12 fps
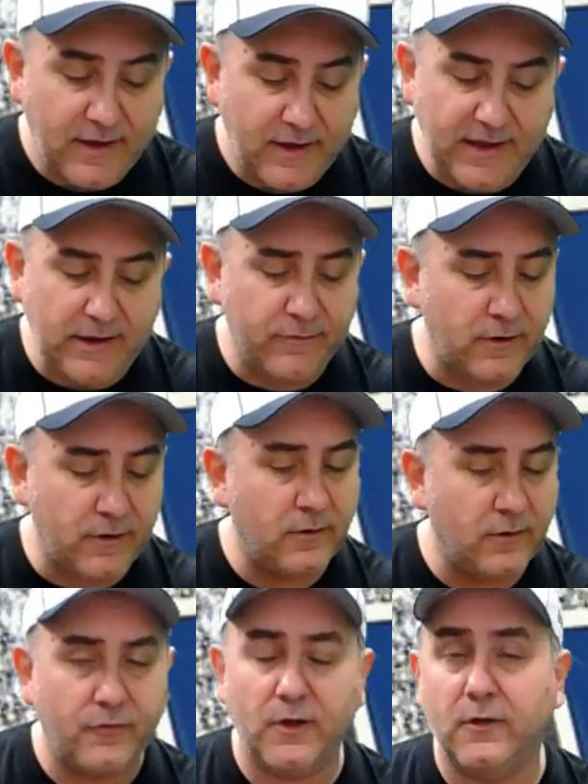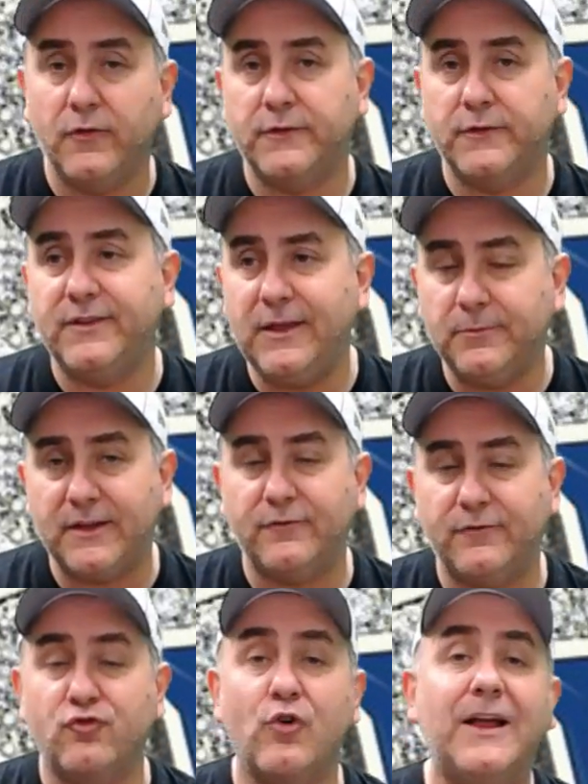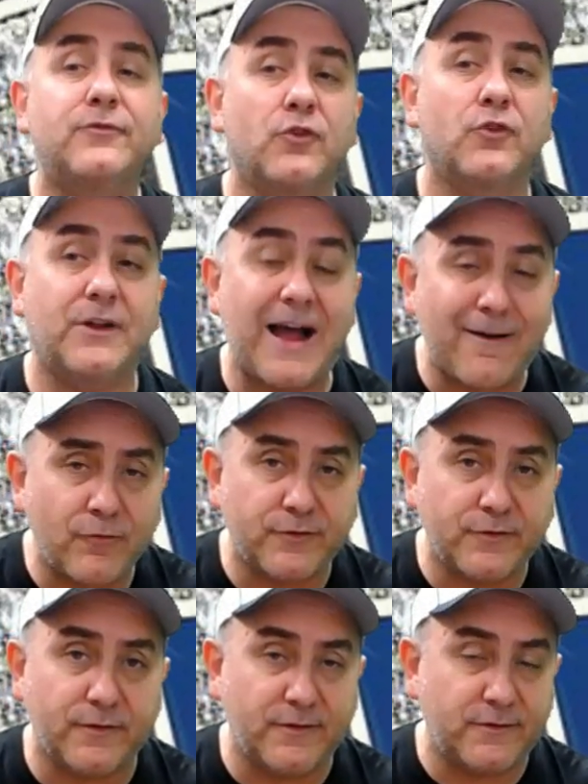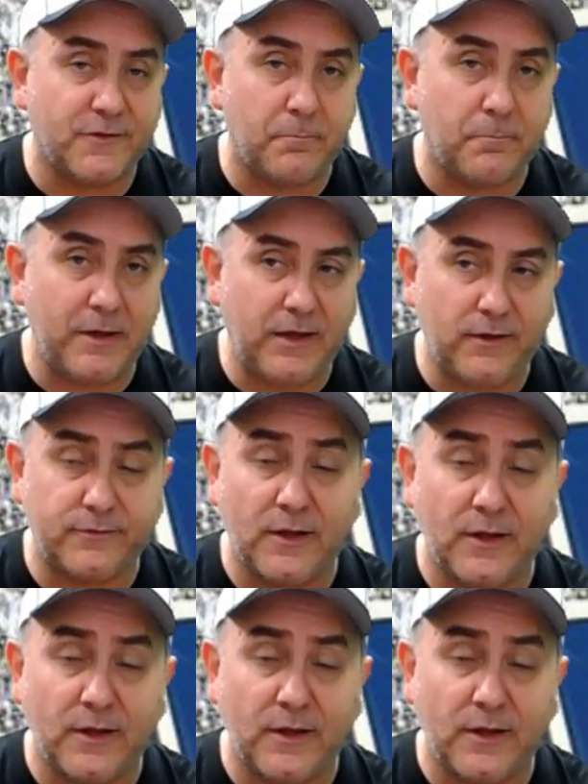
even the teams that have transferred conferences into the Big East,